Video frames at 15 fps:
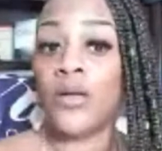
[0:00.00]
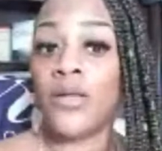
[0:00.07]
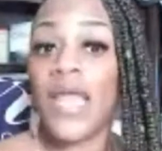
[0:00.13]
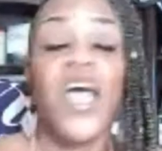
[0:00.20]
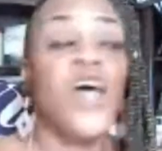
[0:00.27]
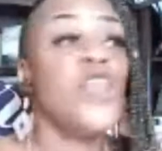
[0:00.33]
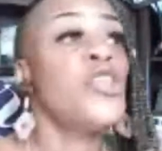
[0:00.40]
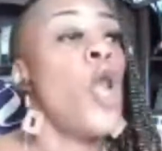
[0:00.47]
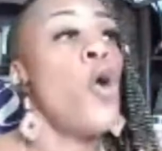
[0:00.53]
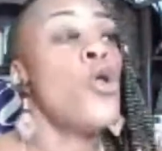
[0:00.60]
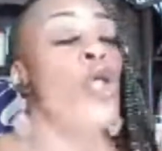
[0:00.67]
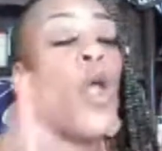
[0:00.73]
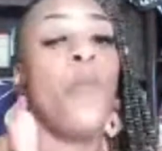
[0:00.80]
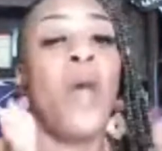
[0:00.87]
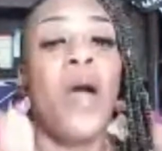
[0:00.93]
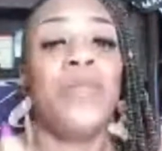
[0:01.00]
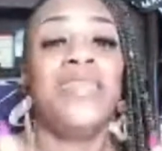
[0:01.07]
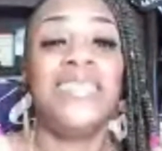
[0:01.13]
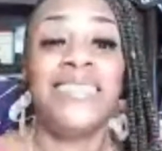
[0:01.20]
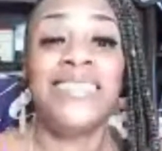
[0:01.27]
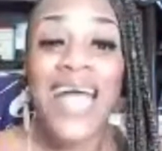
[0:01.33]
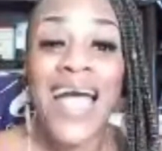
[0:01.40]
They'll know your mama
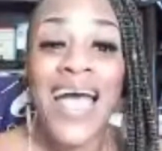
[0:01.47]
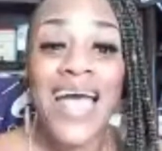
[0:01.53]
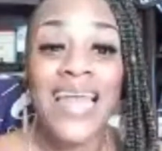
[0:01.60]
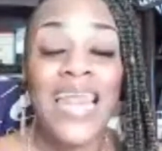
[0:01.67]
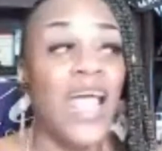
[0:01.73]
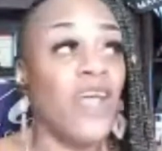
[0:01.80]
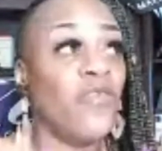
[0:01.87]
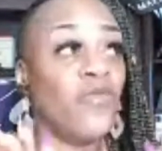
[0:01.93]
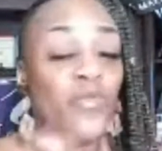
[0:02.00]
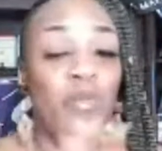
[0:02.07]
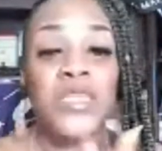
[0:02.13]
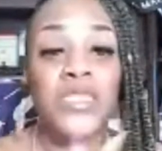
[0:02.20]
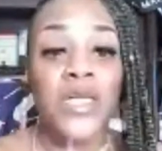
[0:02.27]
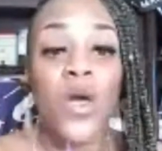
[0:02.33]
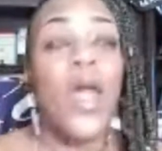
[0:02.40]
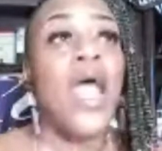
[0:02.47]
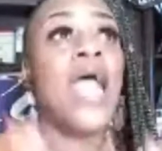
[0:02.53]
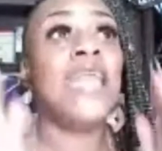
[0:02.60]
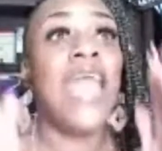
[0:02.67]
just died like months ago.